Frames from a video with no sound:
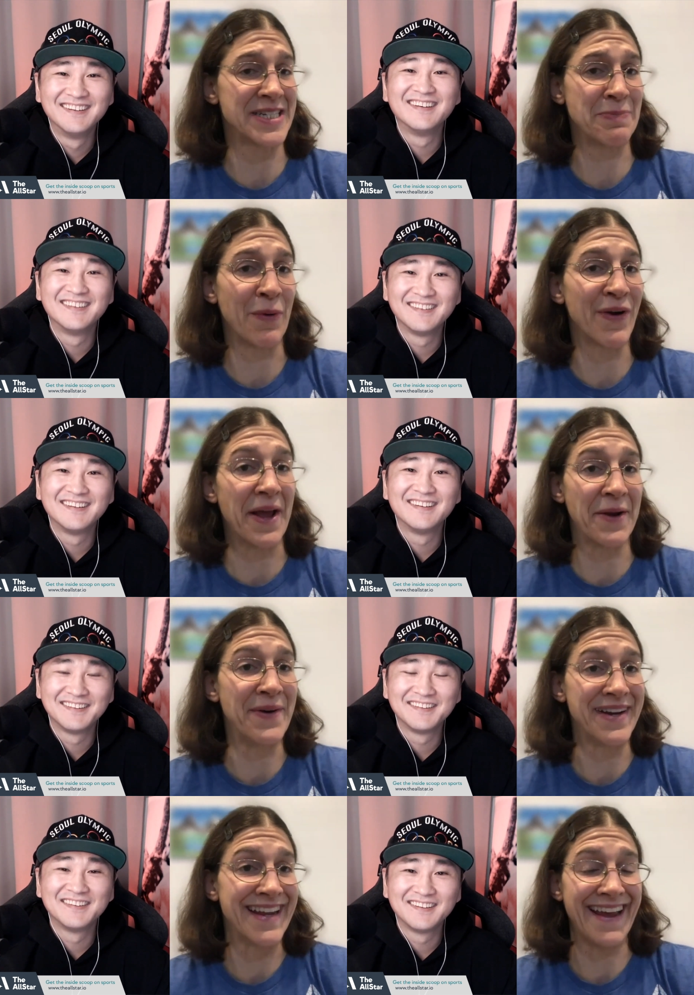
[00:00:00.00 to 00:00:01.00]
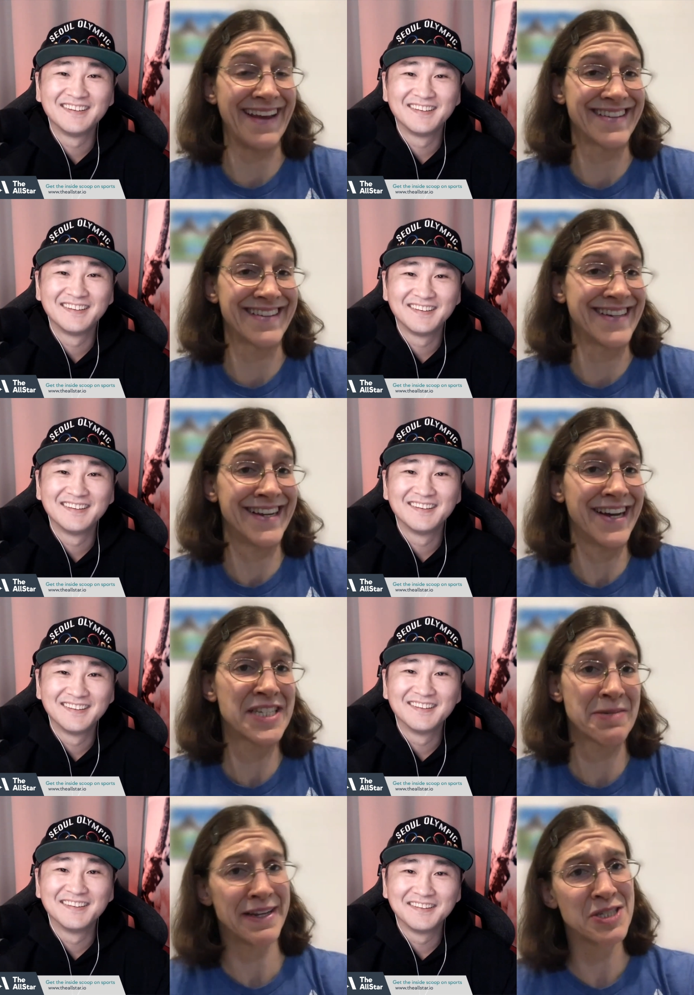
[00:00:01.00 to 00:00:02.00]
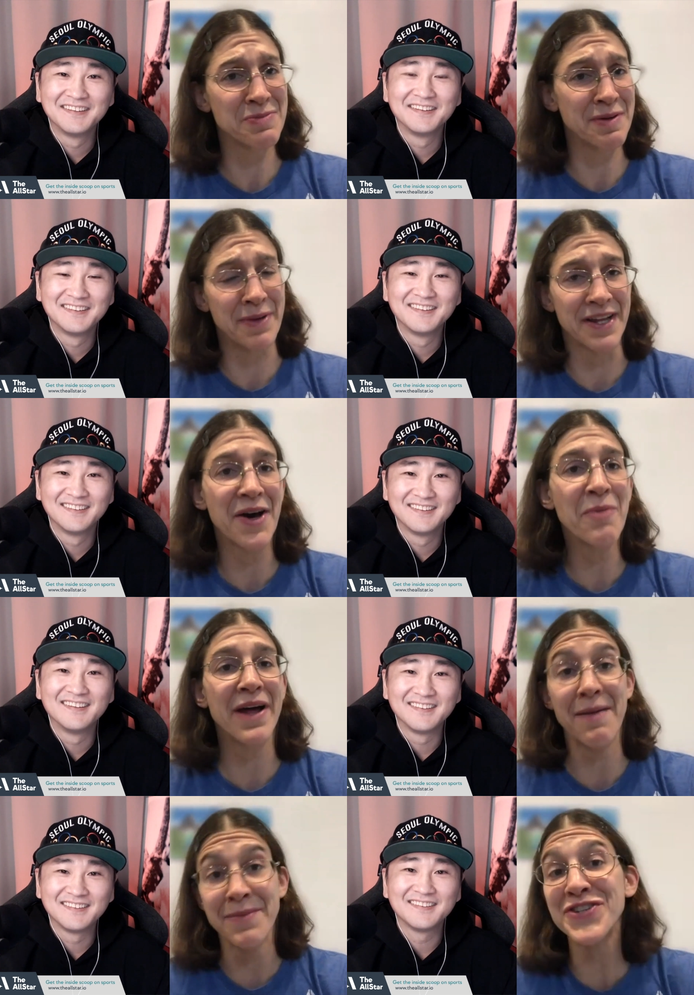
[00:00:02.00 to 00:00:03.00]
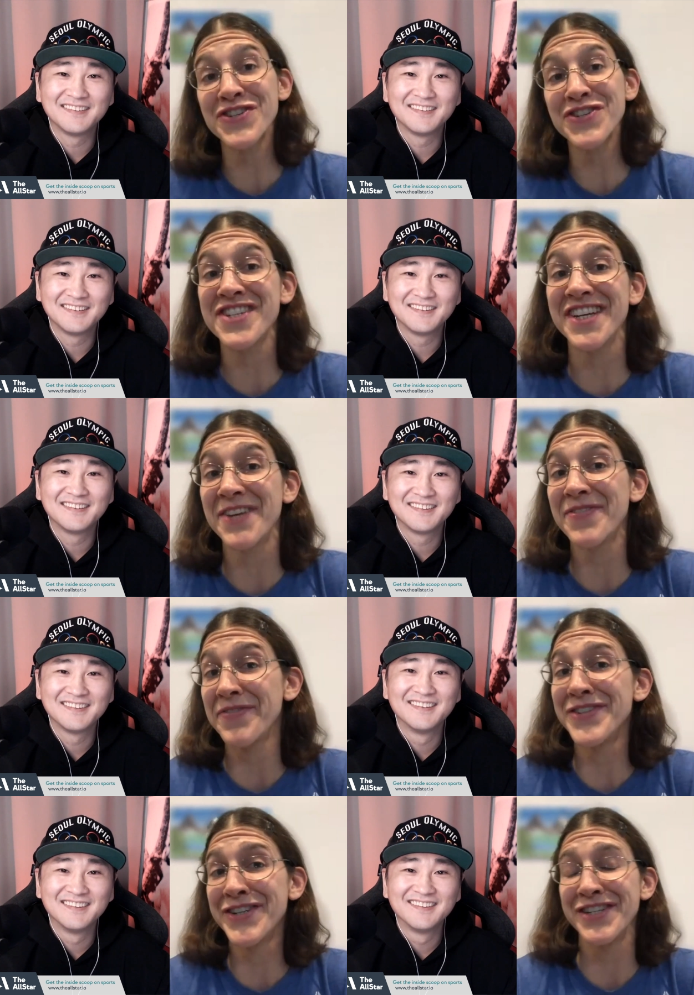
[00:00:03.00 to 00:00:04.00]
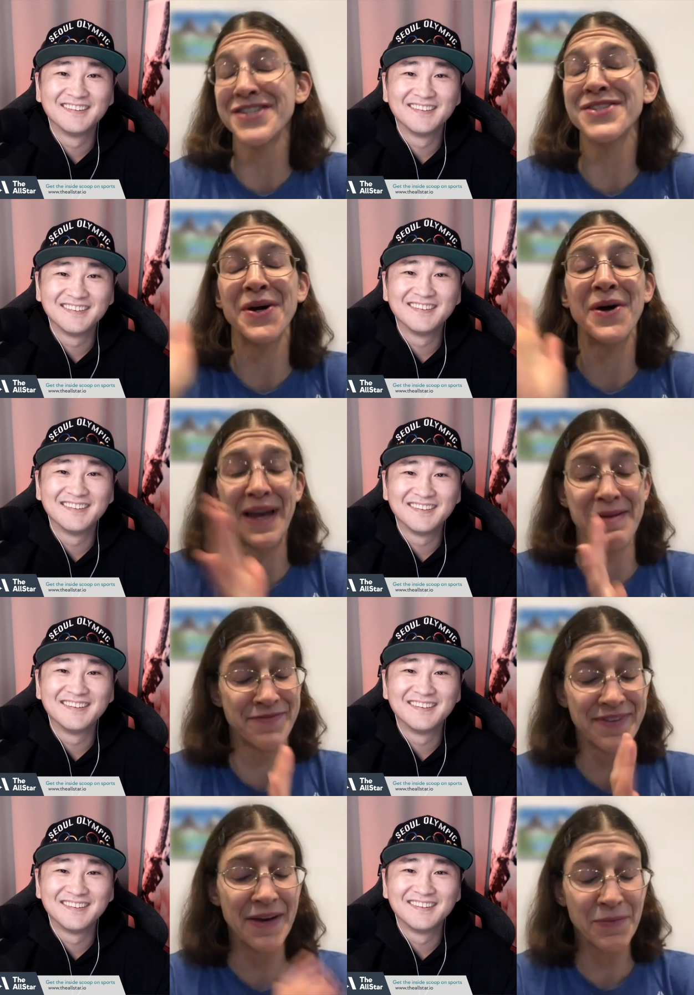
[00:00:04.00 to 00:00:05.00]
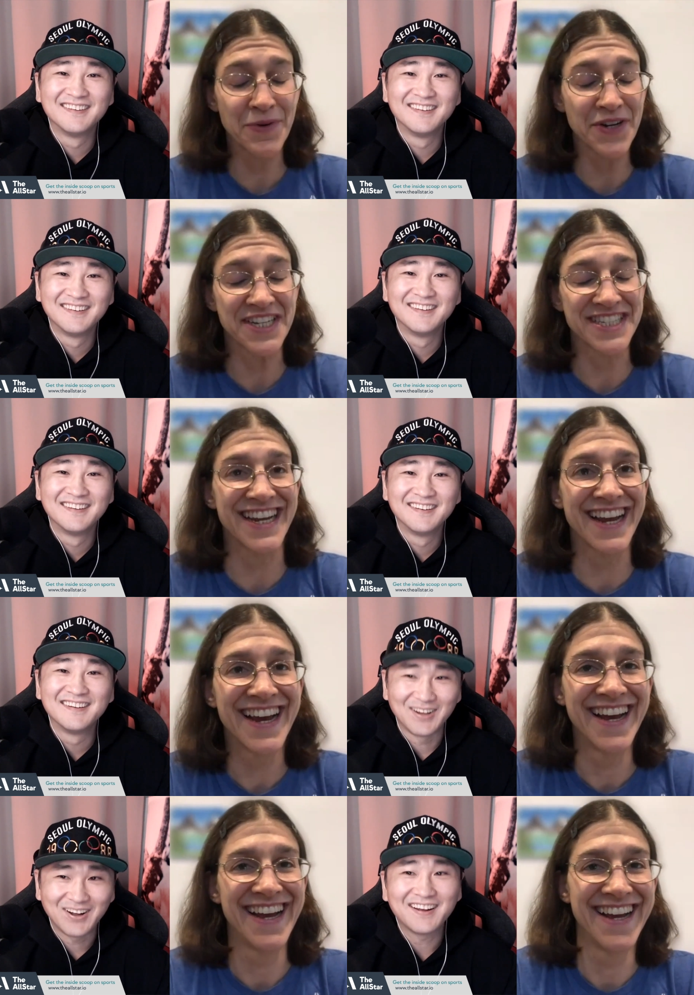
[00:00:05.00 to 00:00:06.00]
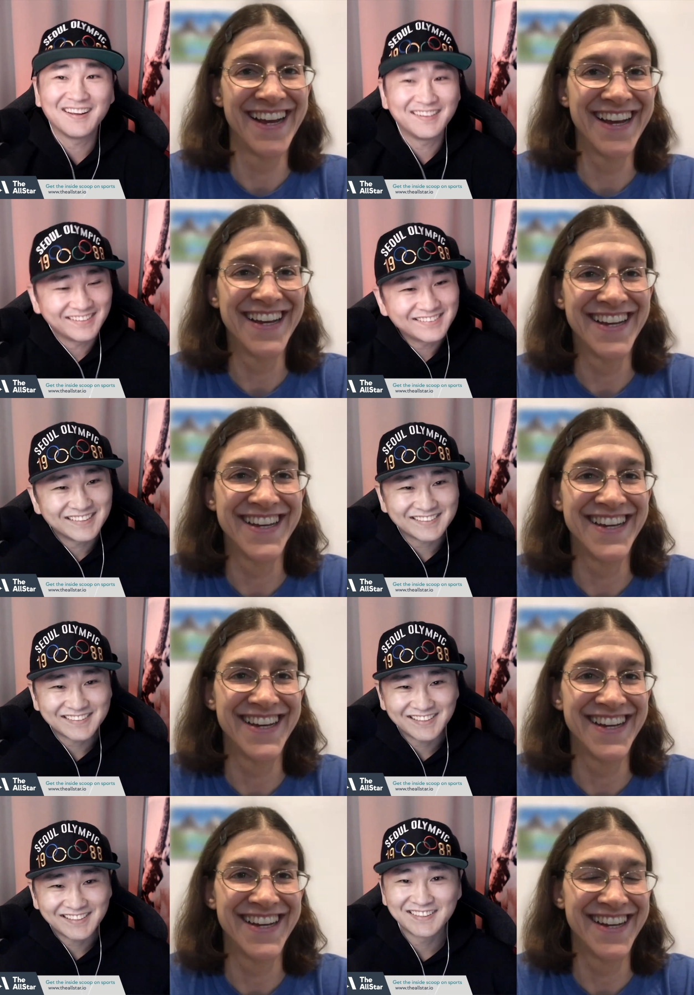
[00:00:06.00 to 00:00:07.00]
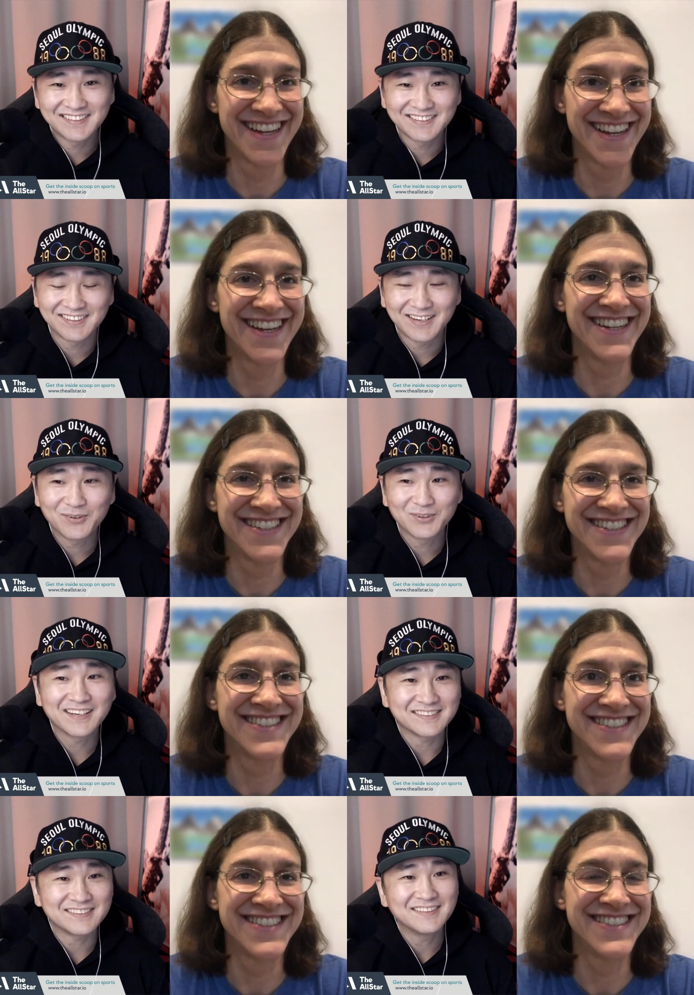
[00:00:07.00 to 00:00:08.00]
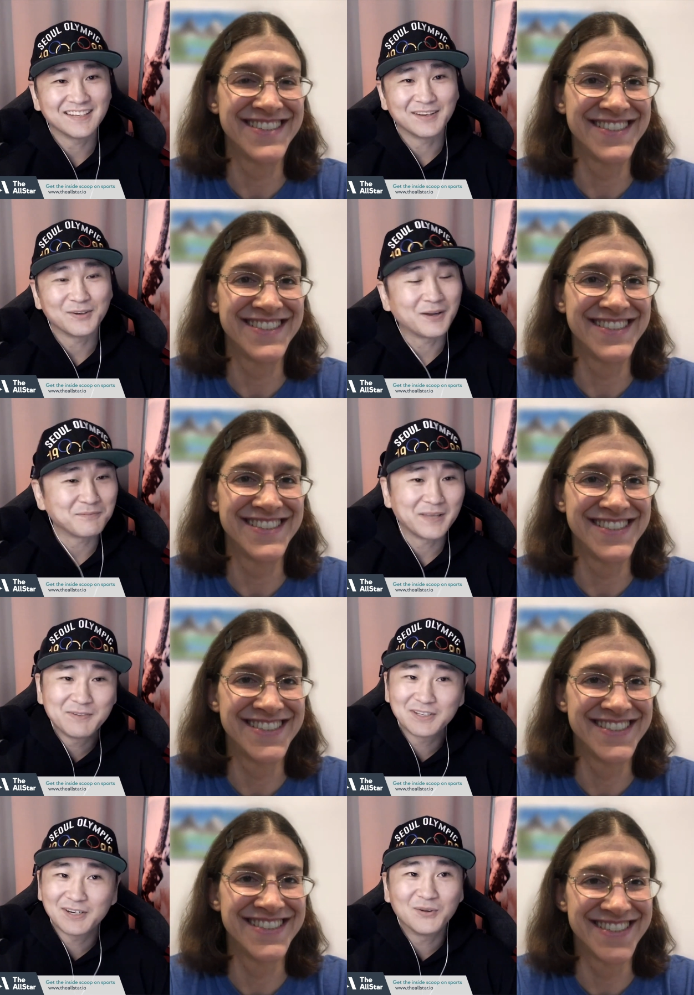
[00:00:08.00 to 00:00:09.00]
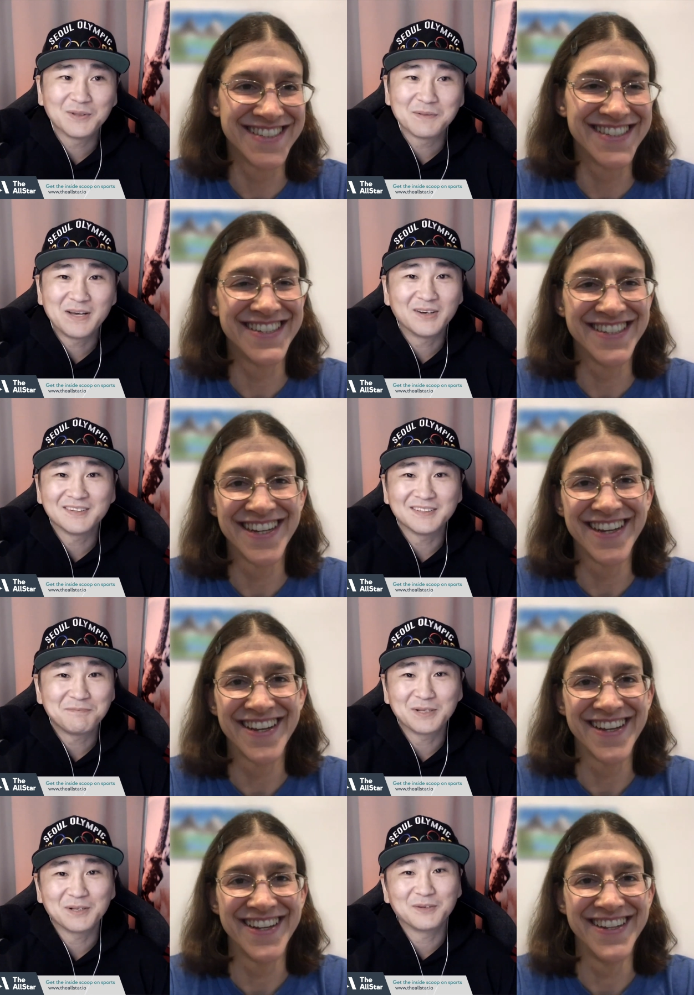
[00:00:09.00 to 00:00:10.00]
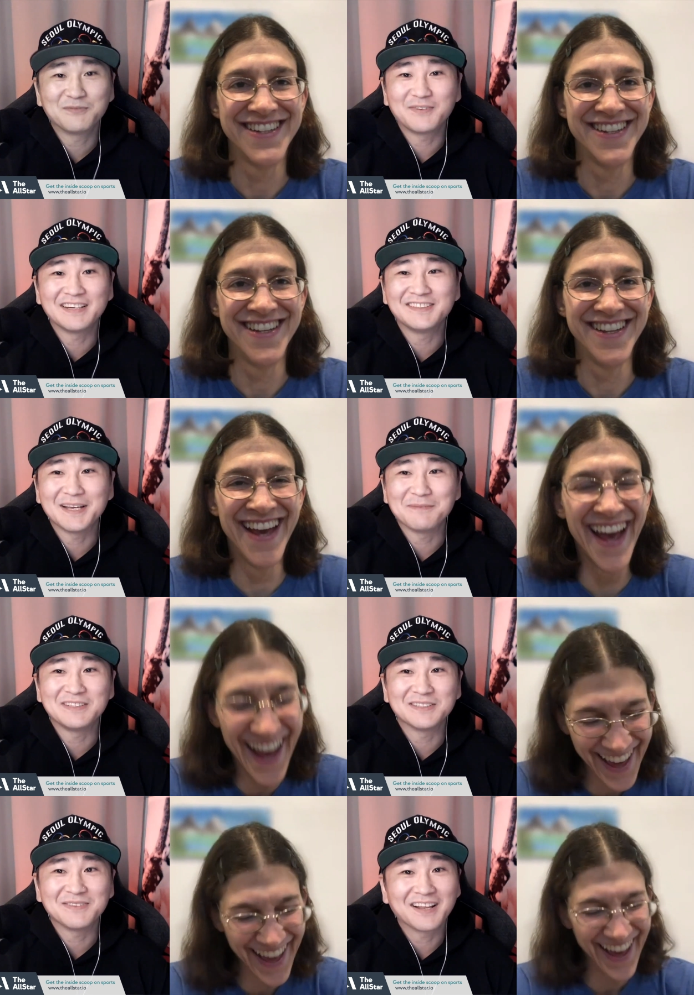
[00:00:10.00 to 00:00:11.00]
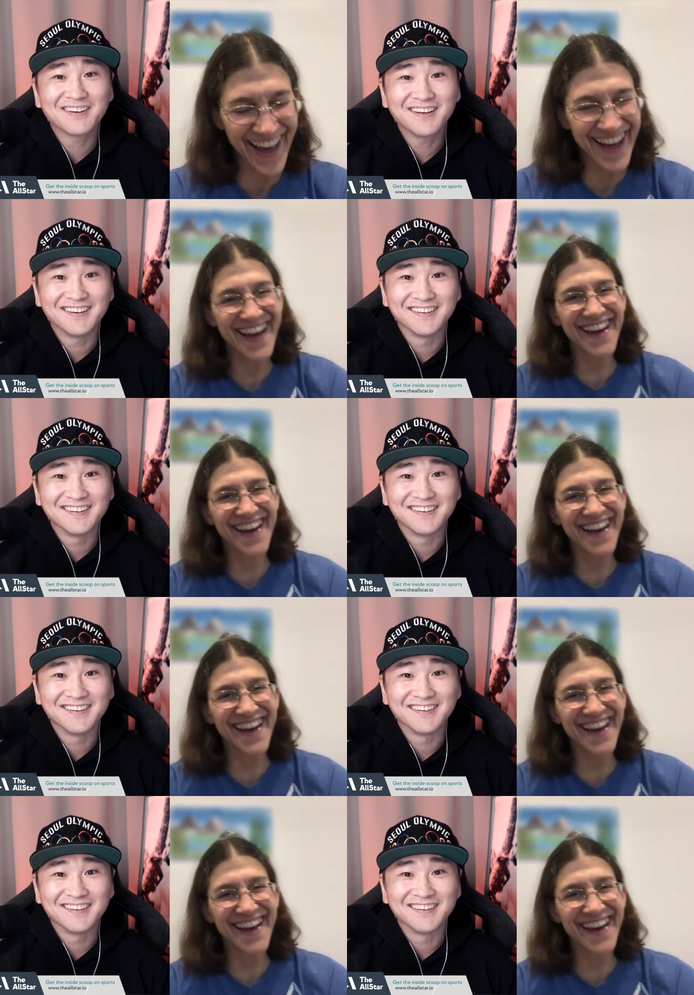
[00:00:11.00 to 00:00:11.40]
Speaker 1: sport. I don't want to get concussed by a stupid pillow, but I'm interested if I feel good. So I'm, we're gonna see.
Speaker 2: All right, that's that sounds good. You know, I would like to see that. Uh, maybe you could hold the belt in pillow fighting championship. I don't know.